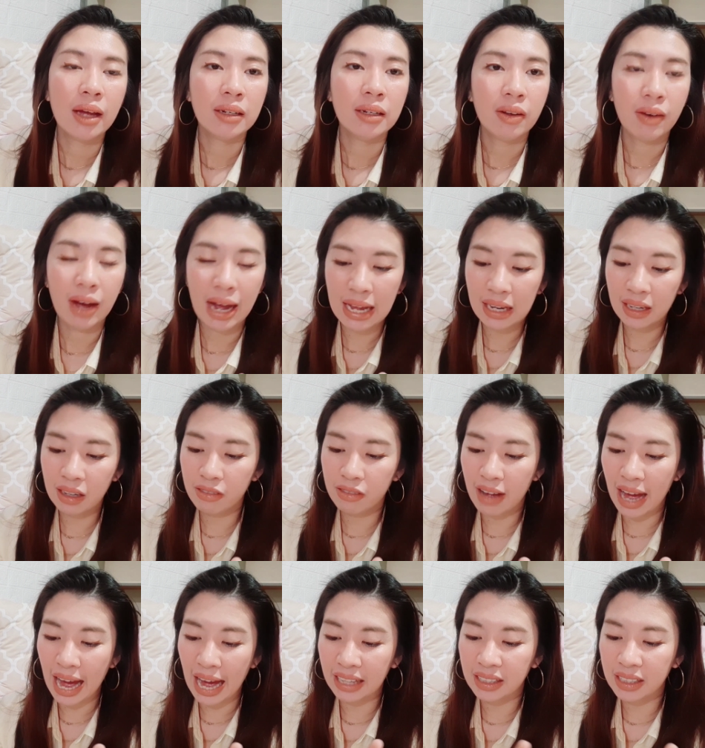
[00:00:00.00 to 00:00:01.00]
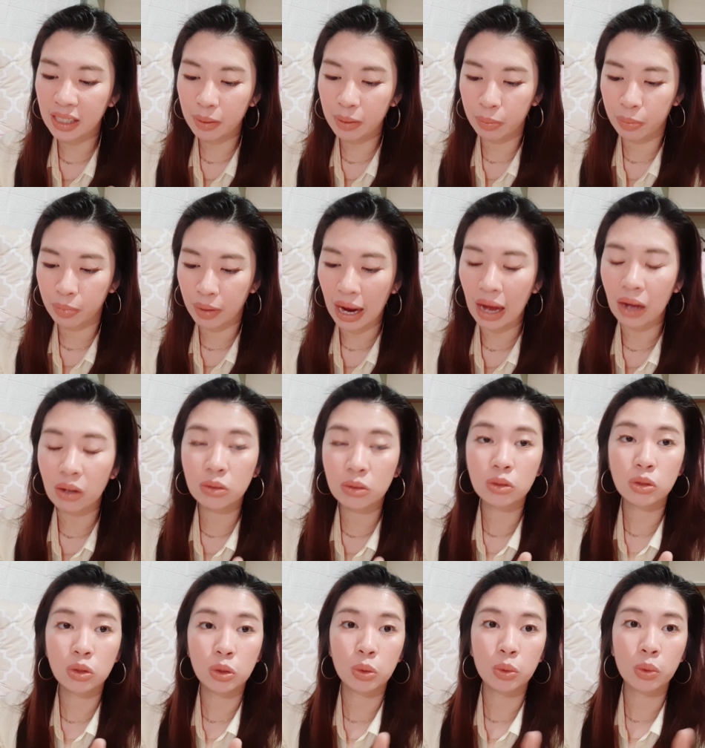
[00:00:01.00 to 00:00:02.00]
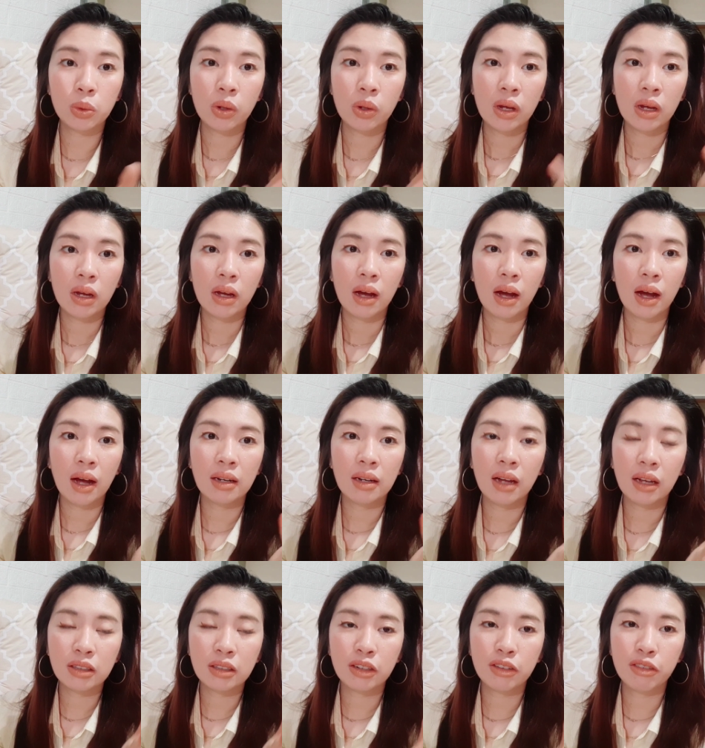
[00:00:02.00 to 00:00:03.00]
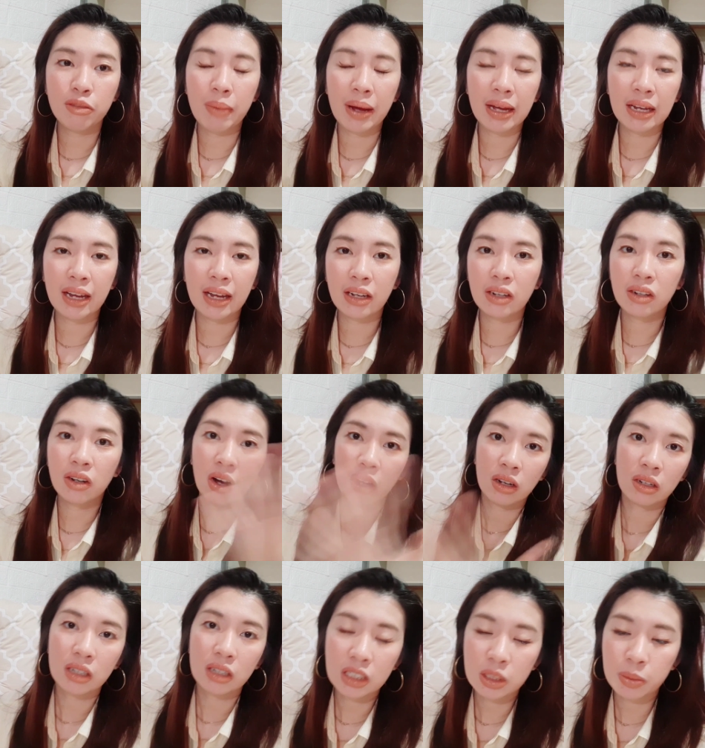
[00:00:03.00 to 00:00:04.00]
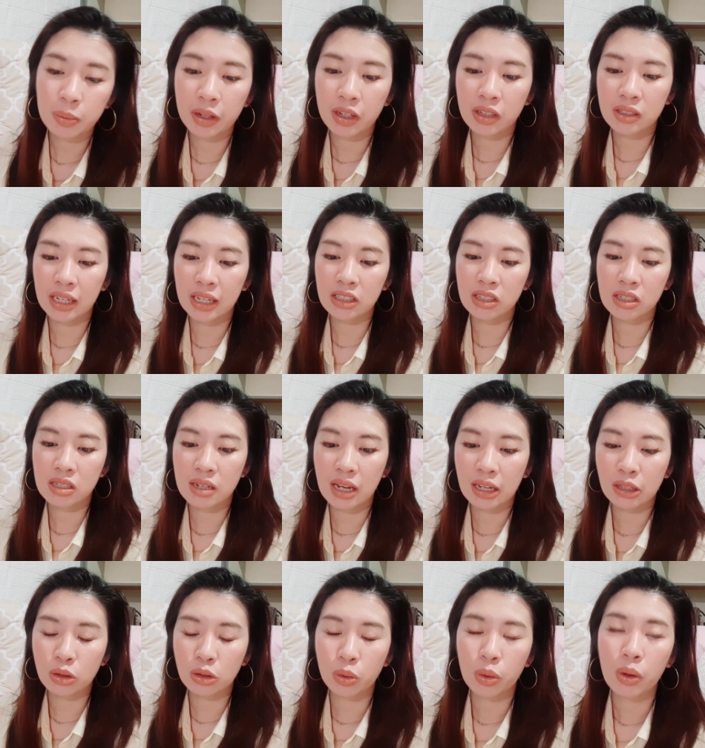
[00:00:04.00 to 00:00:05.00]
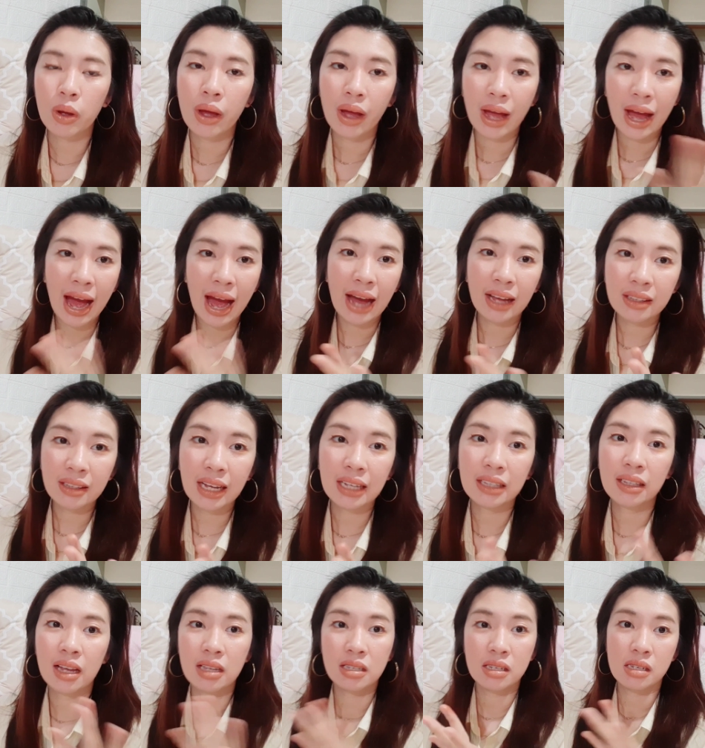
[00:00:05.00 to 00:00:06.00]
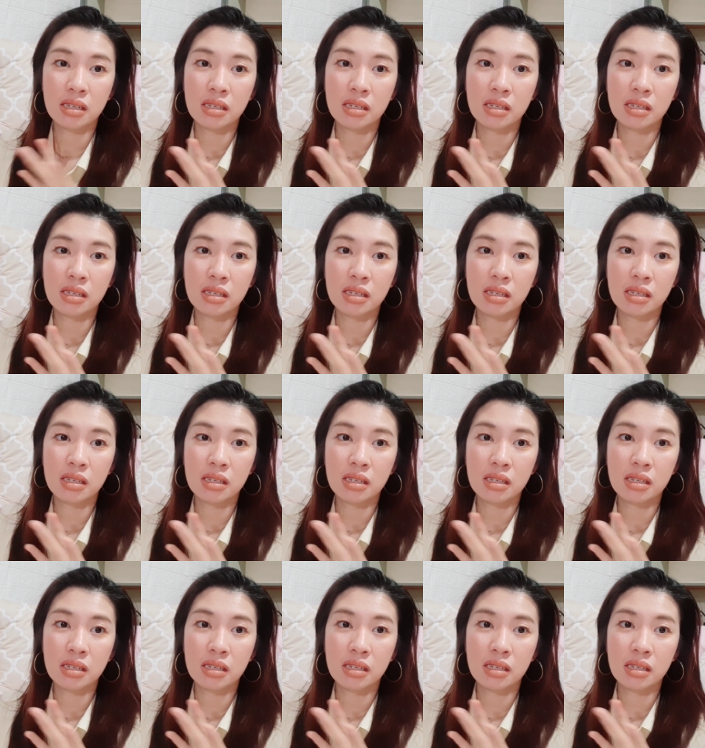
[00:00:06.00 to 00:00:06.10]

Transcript: Now, I love adding brown to a lot of my like colors because I just like to add that as a